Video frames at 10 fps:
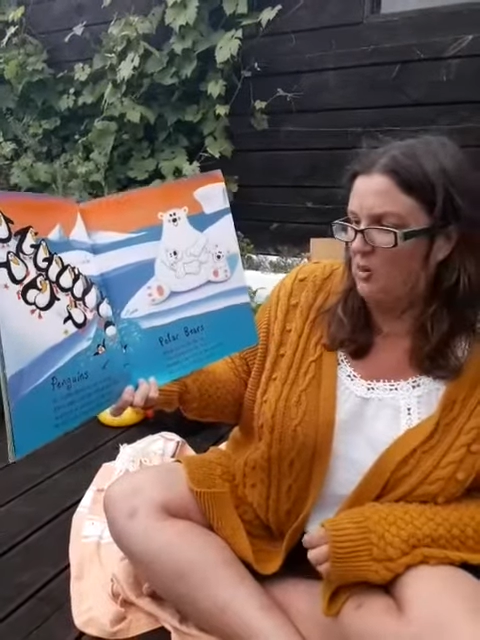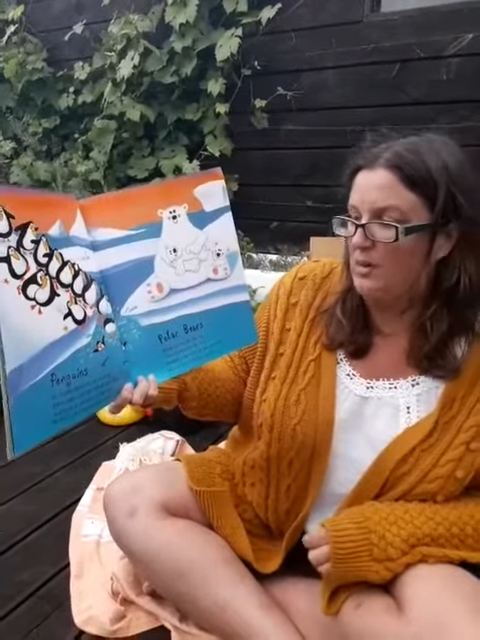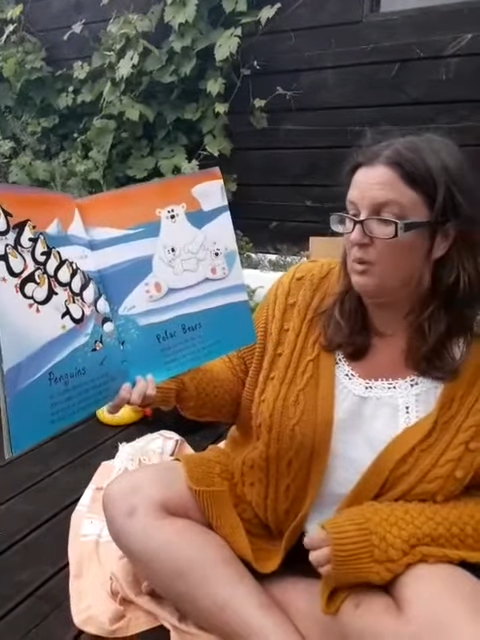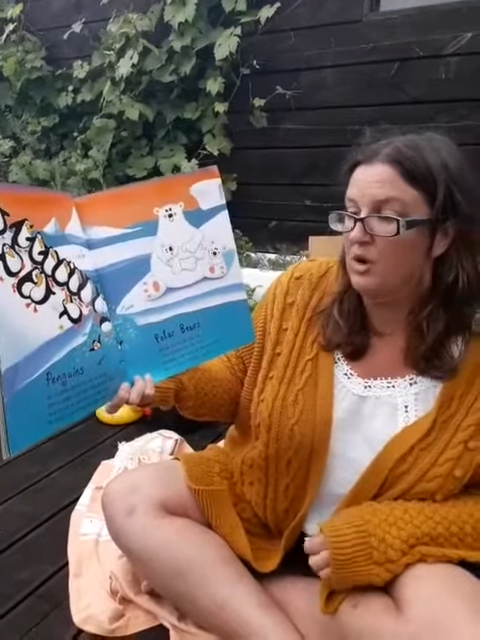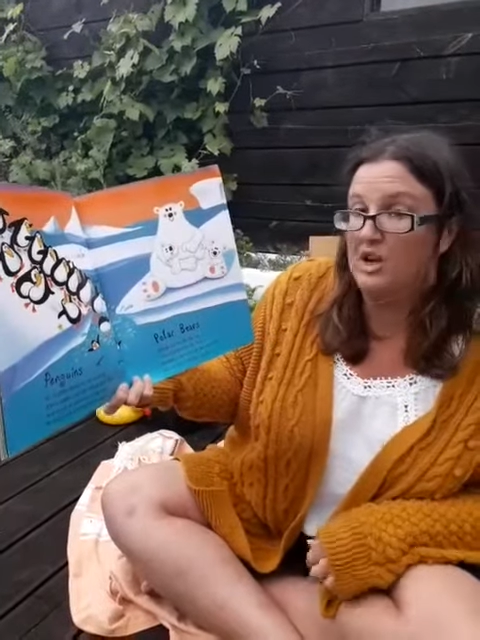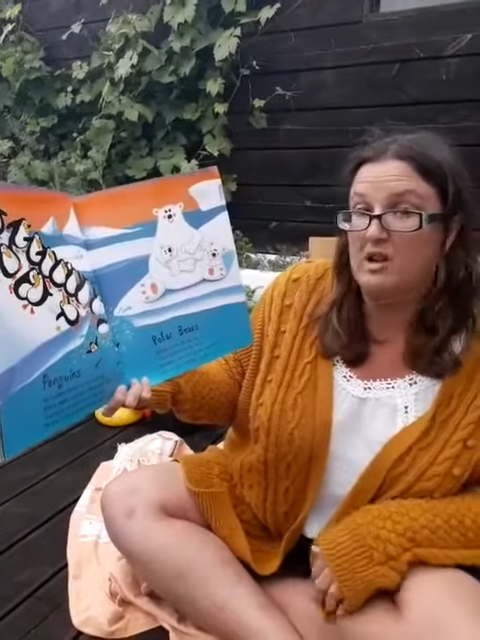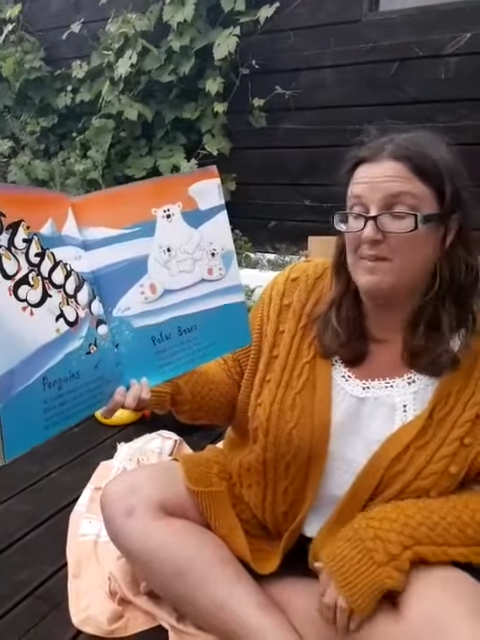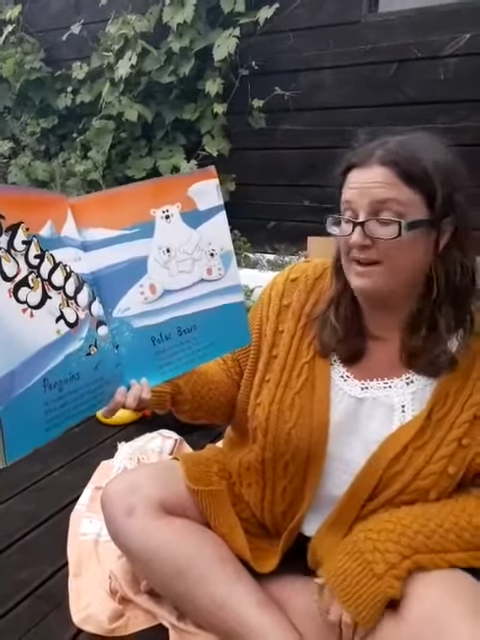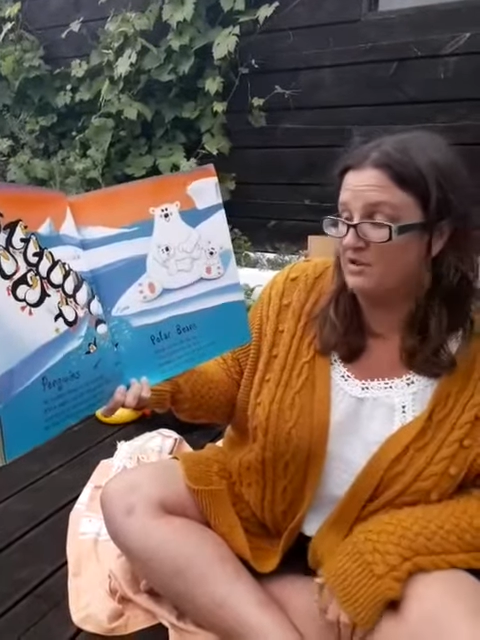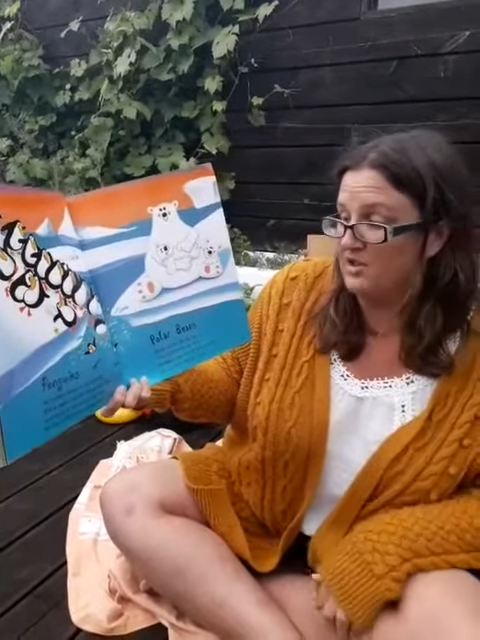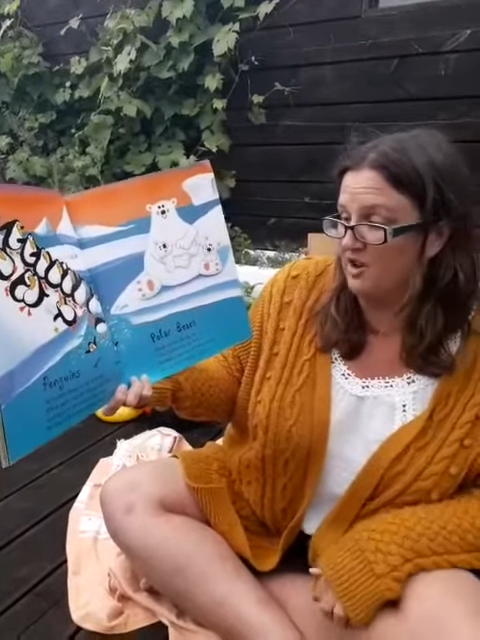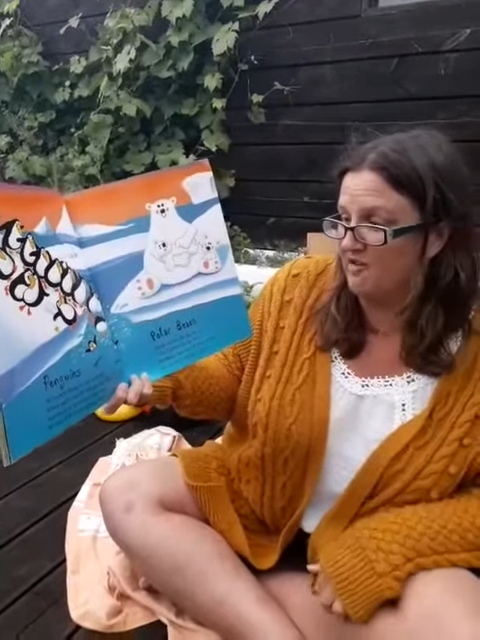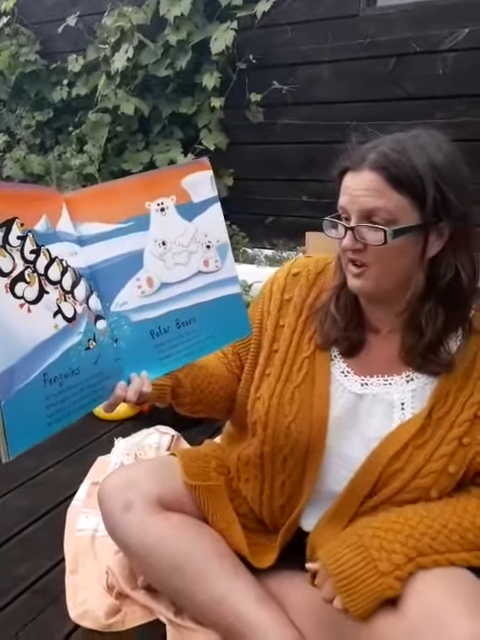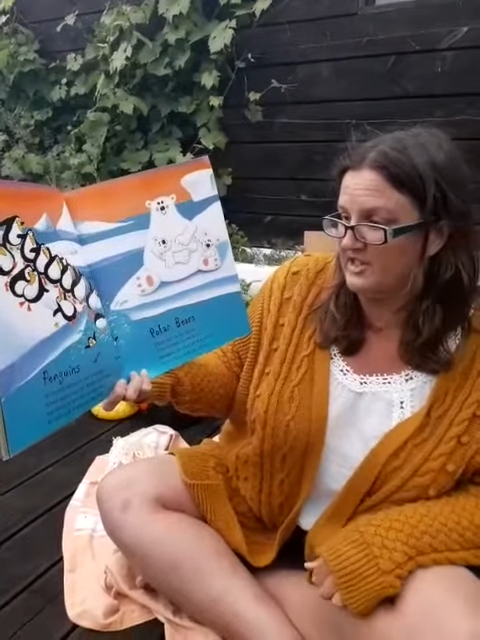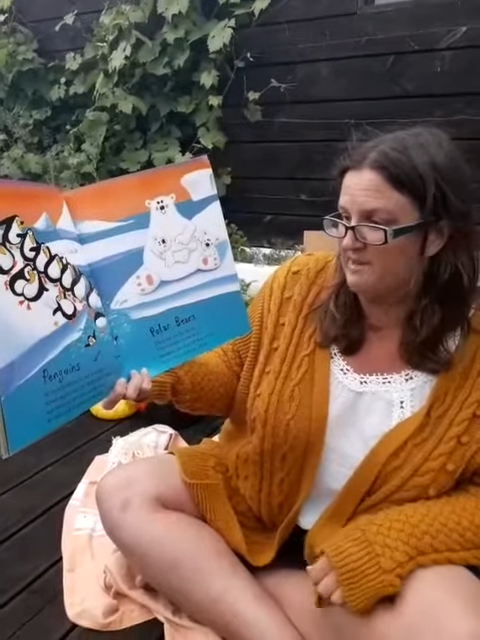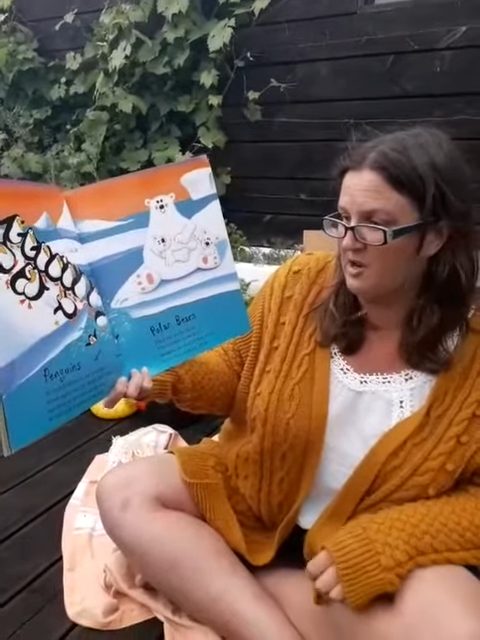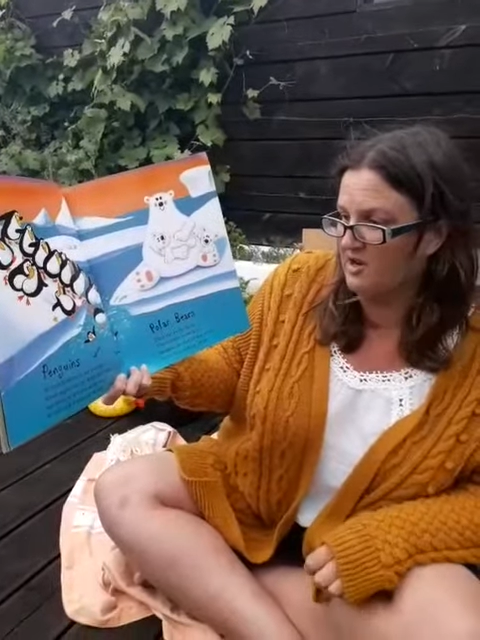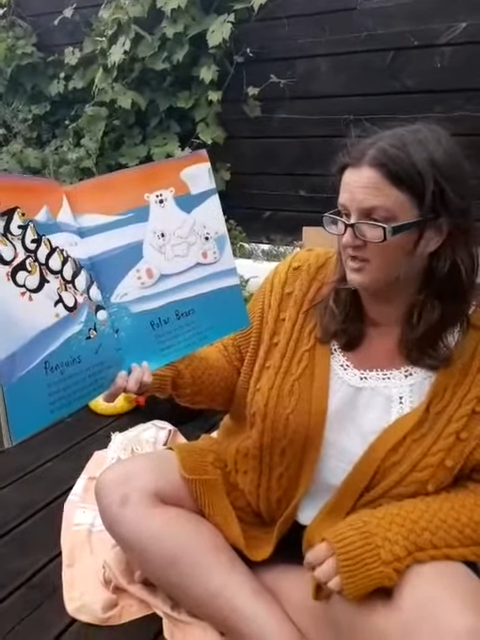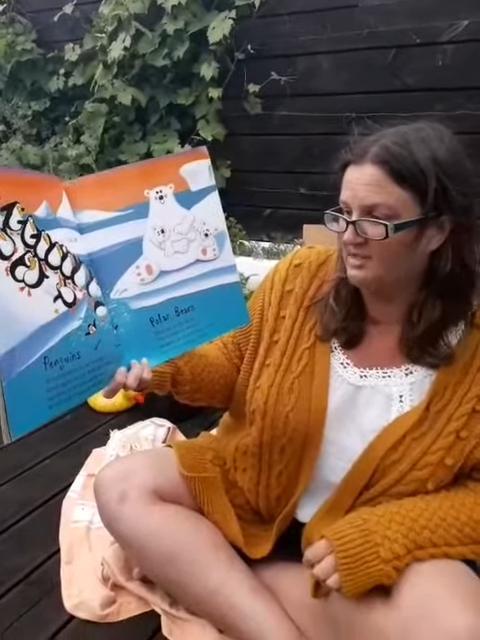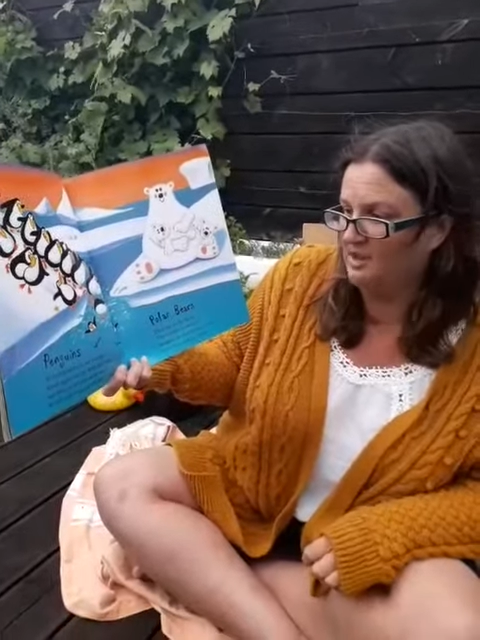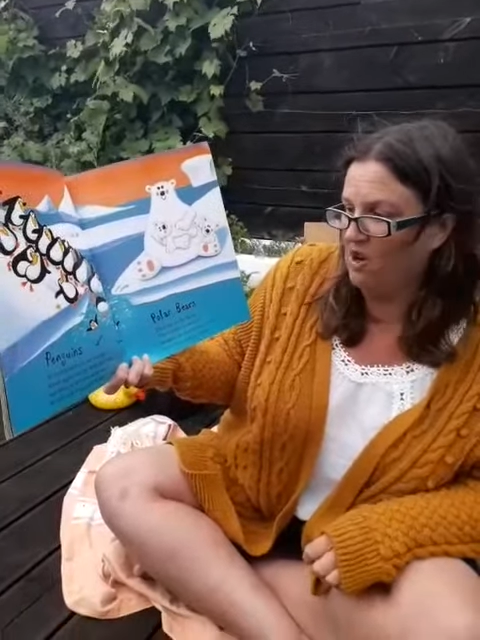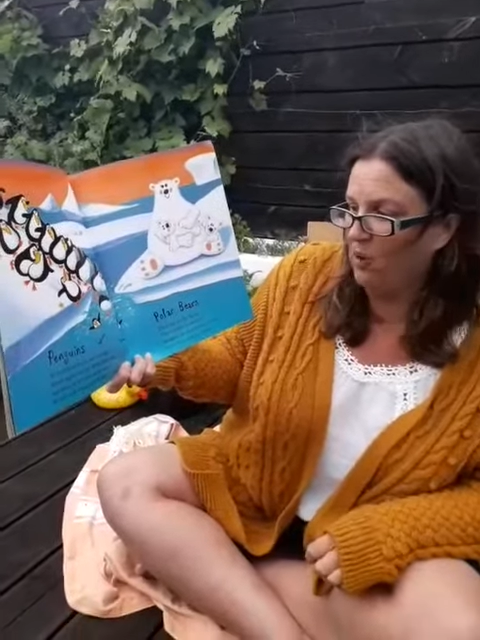We waddle about on our icebergs,